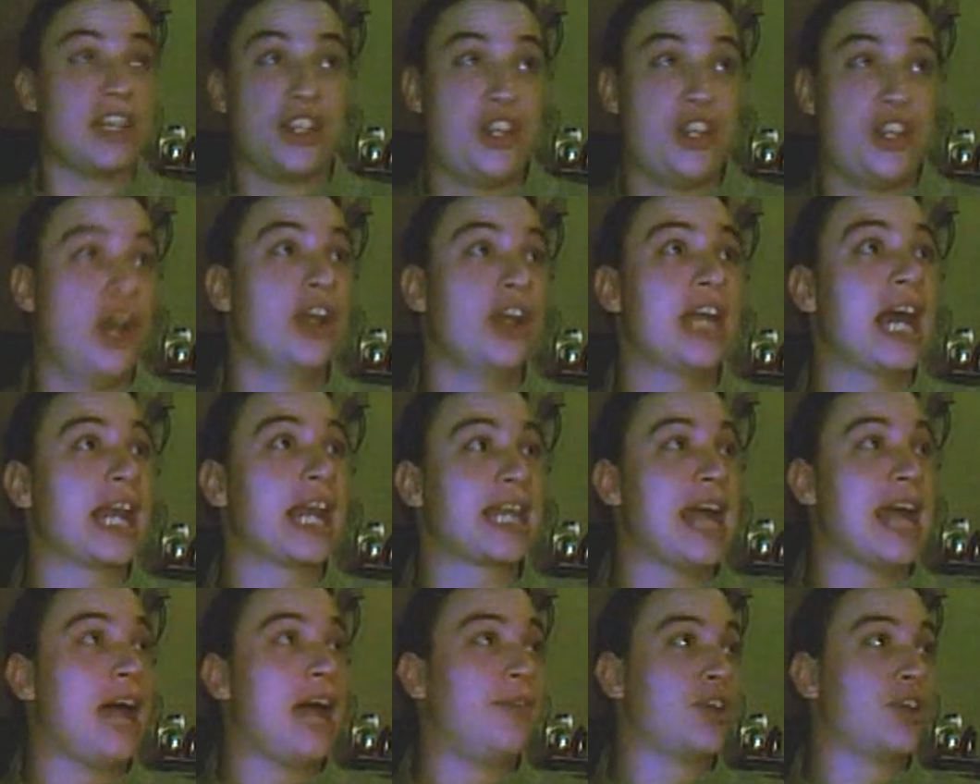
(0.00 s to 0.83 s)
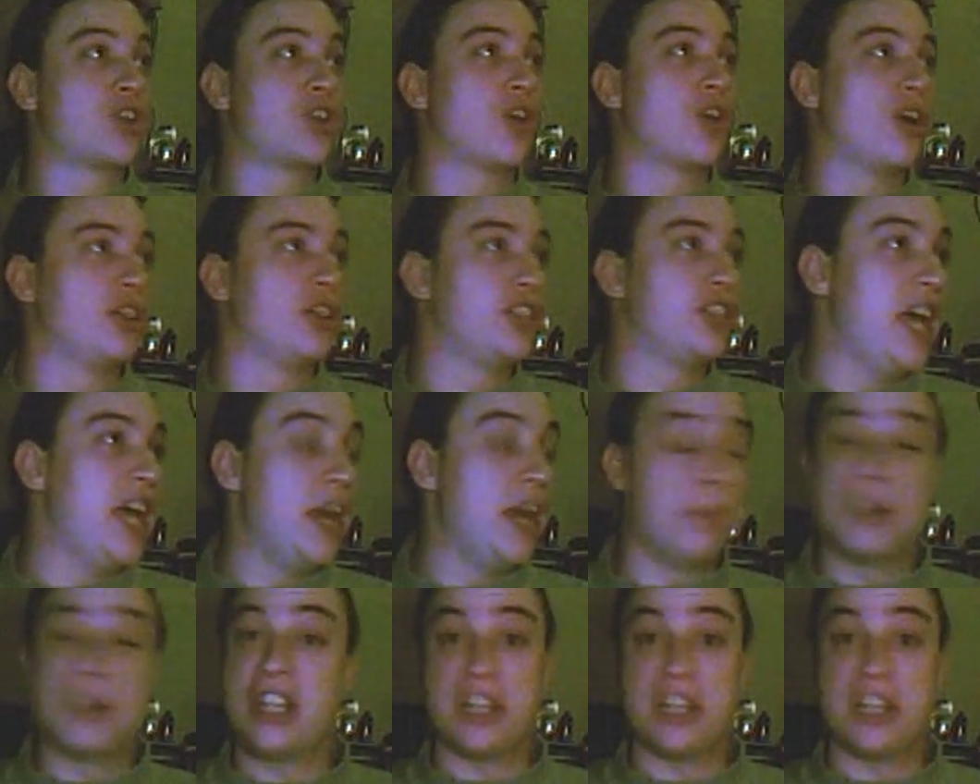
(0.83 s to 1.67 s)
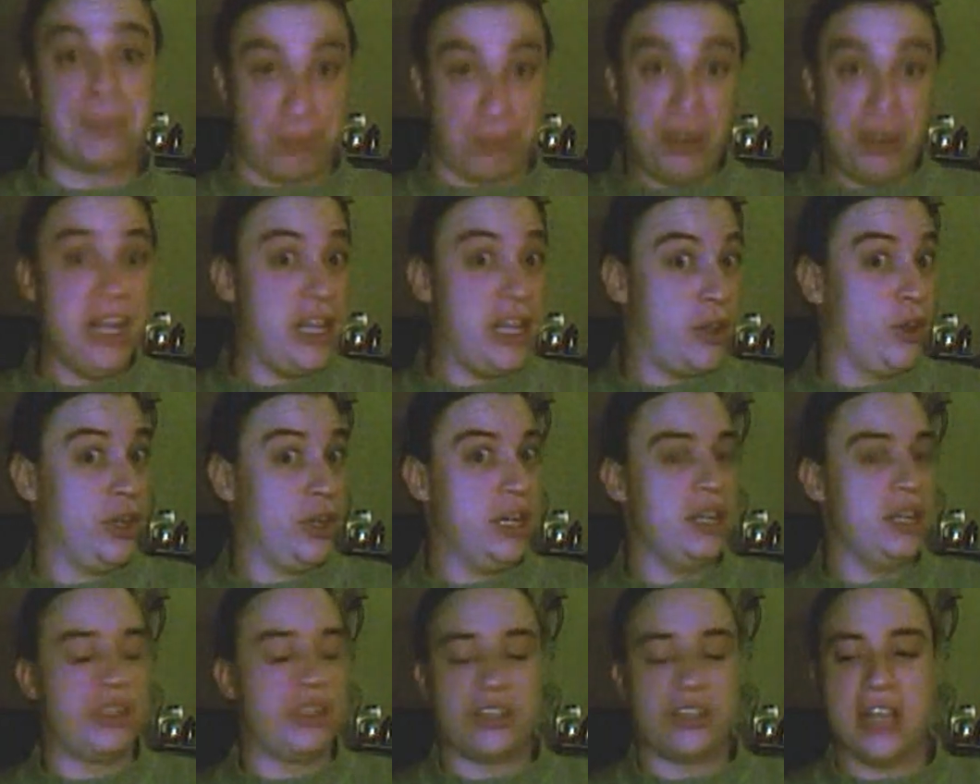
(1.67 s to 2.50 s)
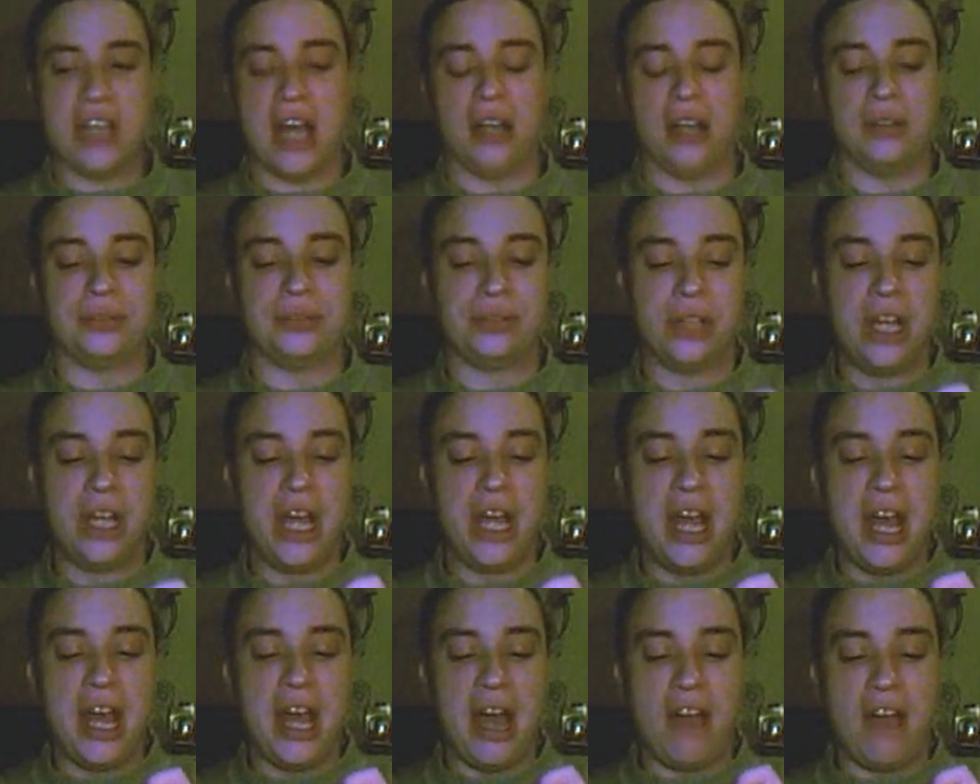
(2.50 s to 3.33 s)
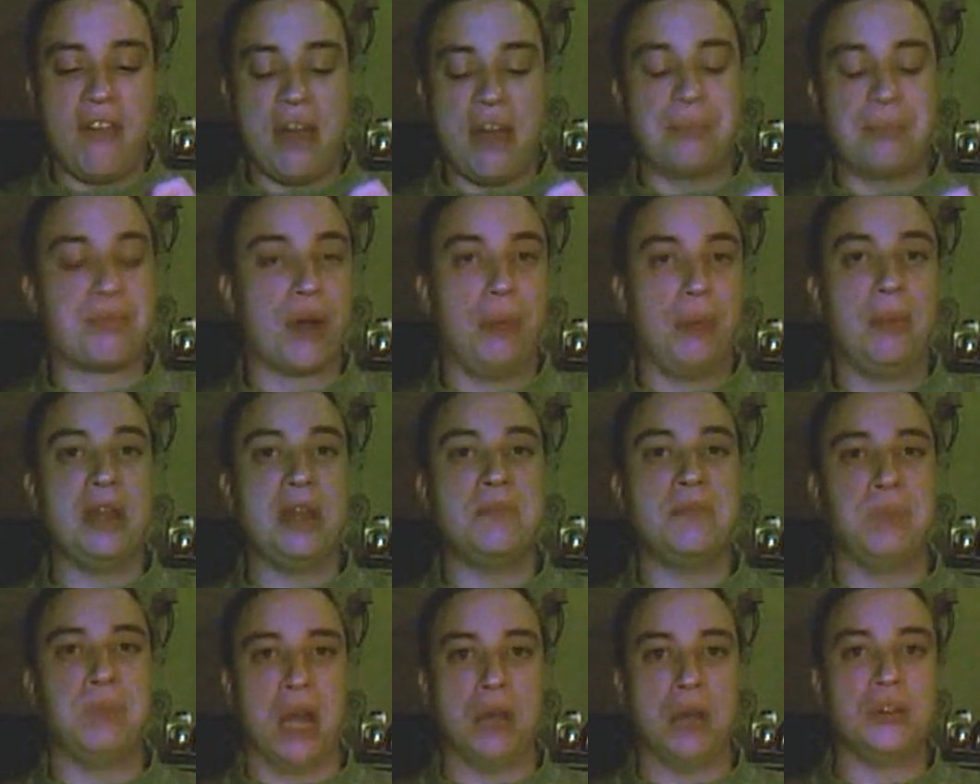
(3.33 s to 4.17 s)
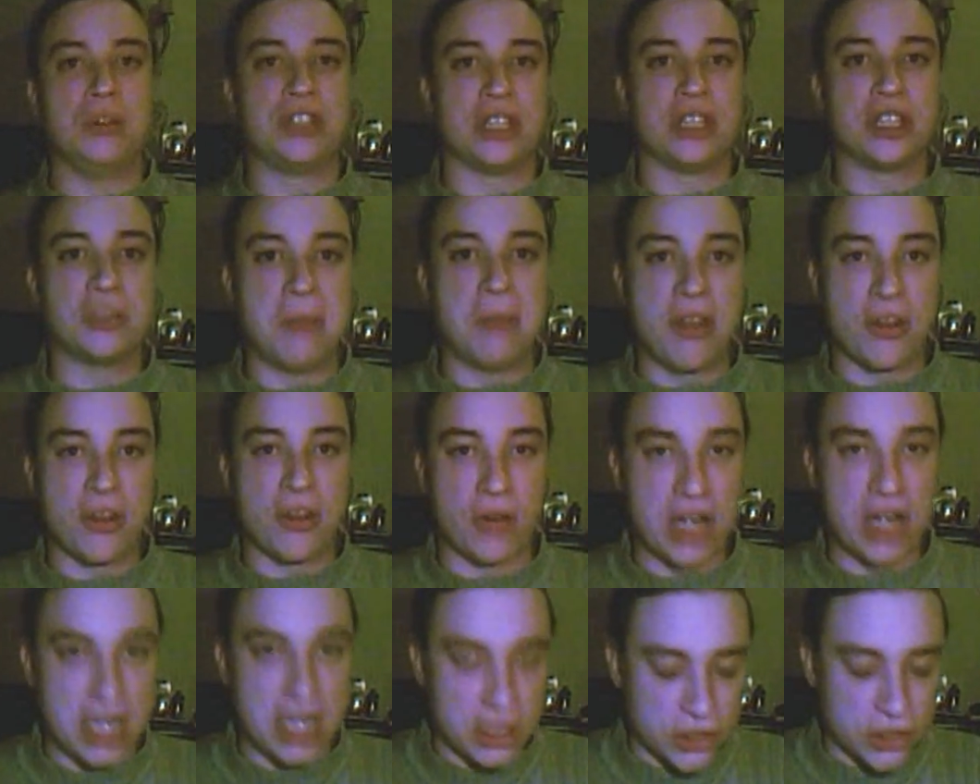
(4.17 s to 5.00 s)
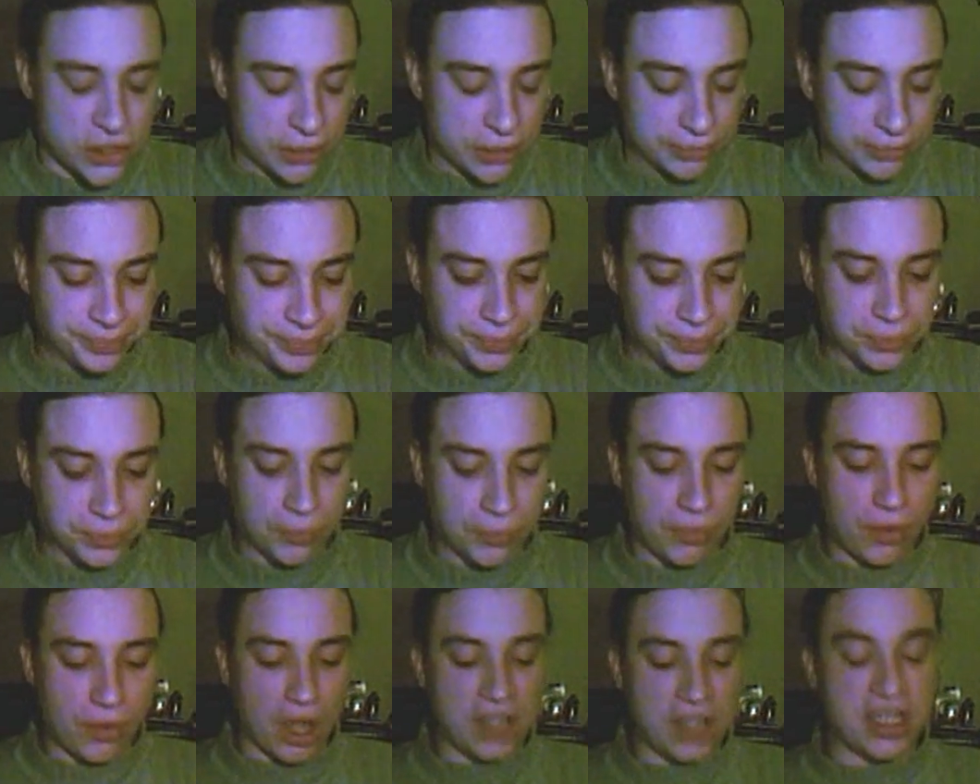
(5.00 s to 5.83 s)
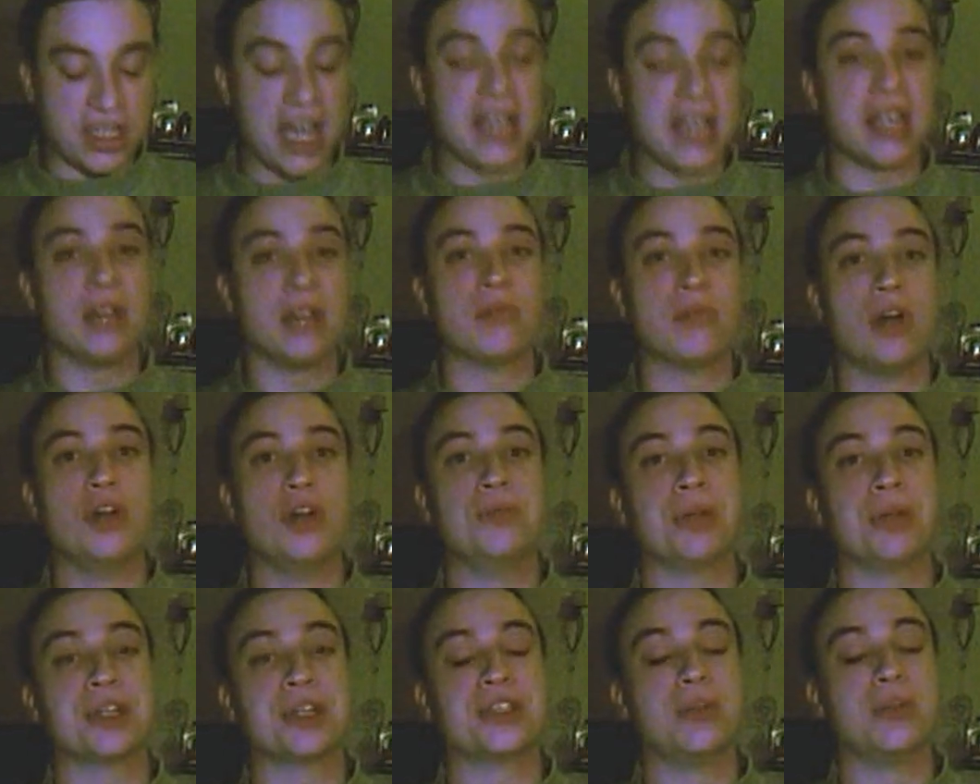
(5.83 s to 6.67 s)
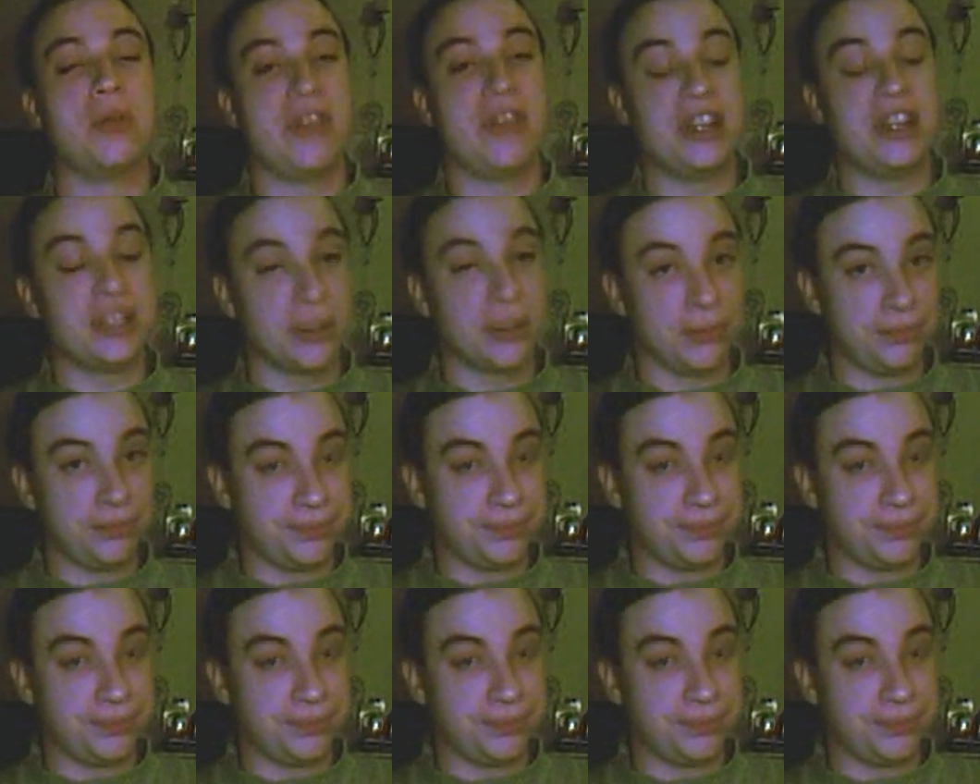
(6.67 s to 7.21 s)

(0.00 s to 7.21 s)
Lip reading: a chunk out of Galvatron's head, which is pretty good in itself, and then promptly blows to smithereens, taking Roadbuster with it.